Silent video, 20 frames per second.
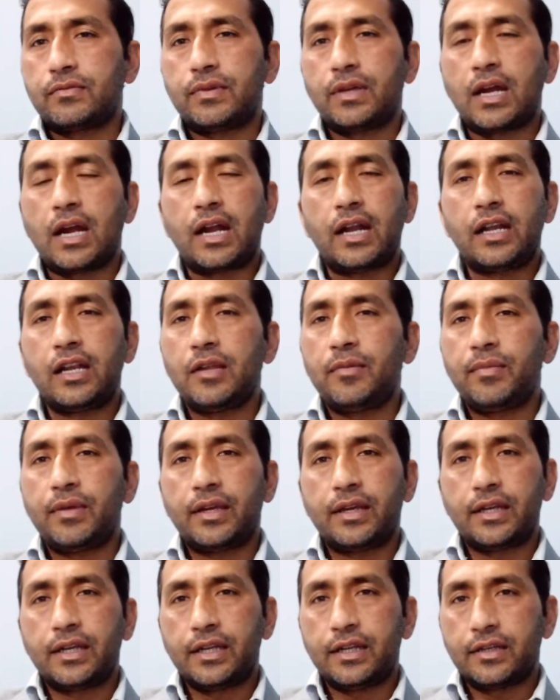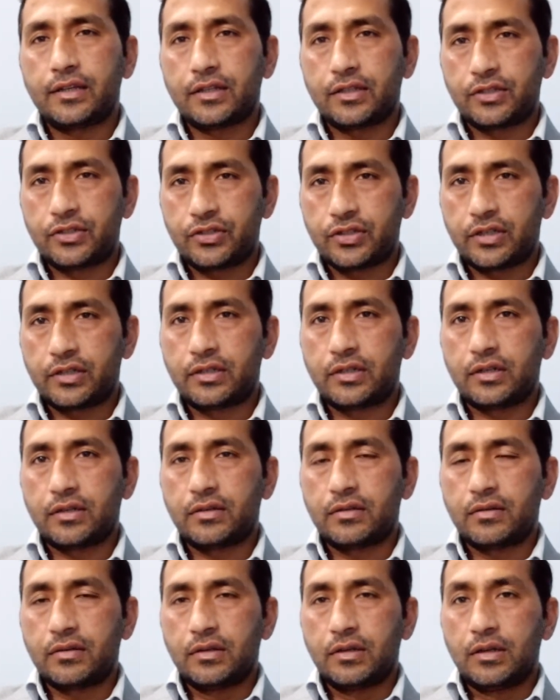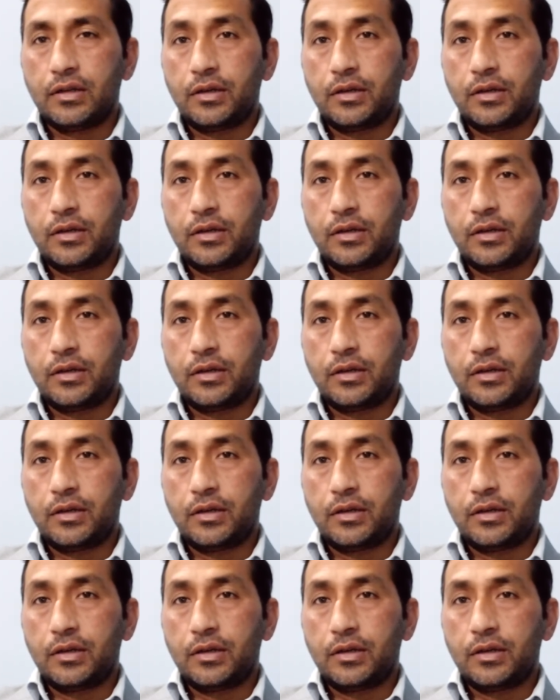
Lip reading: we hardly make any constructor,